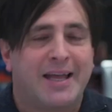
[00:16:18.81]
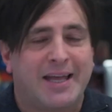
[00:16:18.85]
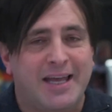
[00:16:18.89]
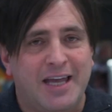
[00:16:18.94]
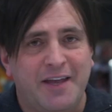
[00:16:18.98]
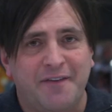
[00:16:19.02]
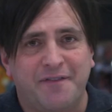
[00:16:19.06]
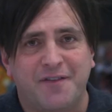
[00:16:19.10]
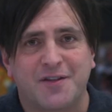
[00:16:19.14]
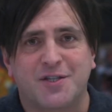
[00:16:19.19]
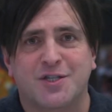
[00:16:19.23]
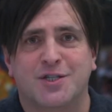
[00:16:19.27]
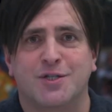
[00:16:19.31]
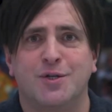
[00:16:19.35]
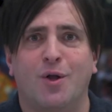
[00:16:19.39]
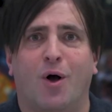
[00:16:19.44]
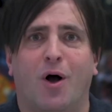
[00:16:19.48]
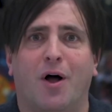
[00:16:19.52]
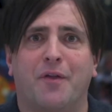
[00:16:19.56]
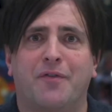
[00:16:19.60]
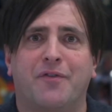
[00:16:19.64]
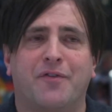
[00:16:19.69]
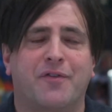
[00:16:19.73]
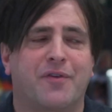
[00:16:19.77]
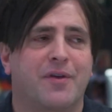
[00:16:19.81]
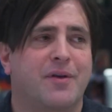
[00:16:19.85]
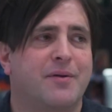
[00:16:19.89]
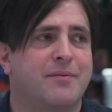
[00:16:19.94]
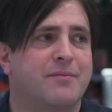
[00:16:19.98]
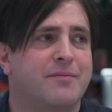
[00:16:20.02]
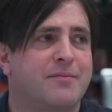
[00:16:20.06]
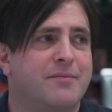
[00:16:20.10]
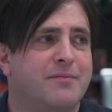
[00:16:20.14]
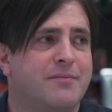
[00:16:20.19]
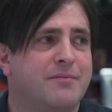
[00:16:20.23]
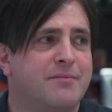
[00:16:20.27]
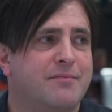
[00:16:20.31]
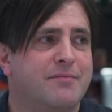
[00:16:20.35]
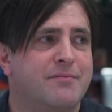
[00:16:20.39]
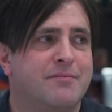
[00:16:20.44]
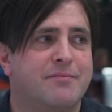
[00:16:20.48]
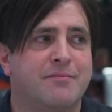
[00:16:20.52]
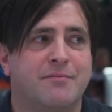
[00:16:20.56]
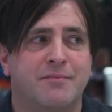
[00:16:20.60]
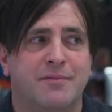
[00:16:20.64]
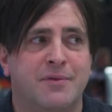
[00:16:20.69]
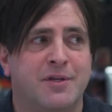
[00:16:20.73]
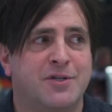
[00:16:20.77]
If it's not,
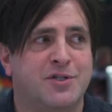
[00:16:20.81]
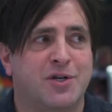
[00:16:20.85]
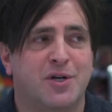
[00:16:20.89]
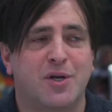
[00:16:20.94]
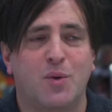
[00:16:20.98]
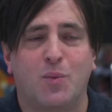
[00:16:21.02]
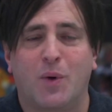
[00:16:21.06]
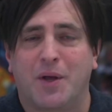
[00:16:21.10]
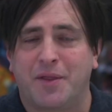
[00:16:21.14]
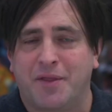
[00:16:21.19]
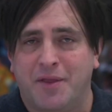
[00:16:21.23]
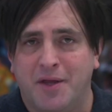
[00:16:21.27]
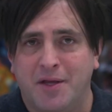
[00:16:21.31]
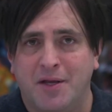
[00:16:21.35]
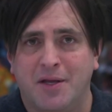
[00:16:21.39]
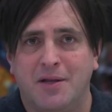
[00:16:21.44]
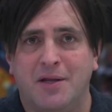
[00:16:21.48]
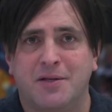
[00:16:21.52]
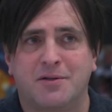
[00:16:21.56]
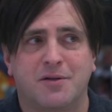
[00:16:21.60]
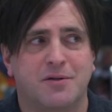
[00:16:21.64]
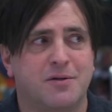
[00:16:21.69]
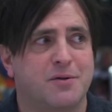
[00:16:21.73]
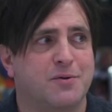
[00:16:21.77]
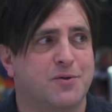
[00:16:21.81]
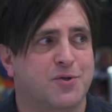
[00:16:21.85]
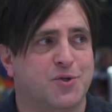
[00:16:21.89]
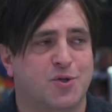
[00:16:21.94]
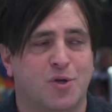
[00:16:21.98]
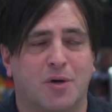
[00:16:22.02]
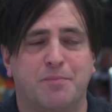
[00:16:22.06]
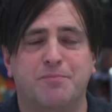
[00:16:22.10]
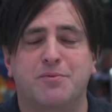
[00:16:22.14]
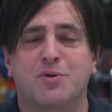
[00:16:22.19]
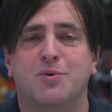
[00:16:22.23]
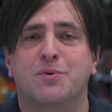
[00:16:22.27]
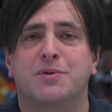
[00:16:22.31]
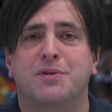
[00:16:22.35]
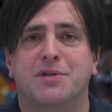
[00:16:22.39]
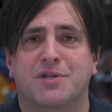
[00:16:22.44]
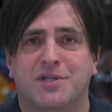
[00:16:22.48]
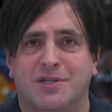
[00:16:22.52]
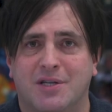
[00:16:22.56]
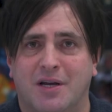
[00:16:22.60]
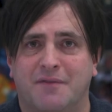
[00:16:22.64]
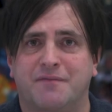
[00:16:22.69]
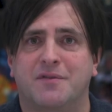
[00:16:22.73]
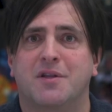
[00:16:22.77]
there's only one thing you need to do. Stop doing the
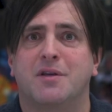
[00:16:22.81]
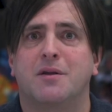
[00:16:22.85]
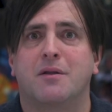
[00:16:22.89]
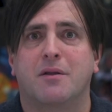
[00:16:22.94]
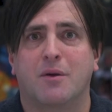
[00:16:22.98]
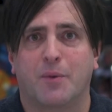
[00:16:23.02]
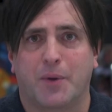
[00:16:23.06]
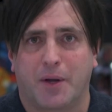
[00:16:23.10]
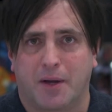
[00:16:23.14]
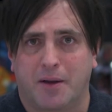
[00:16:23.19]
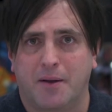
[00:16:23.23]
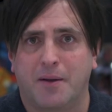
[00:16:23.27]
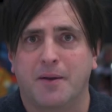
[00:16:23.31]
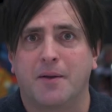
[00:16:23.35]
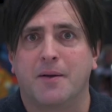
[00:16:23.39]
stuff that you're doing.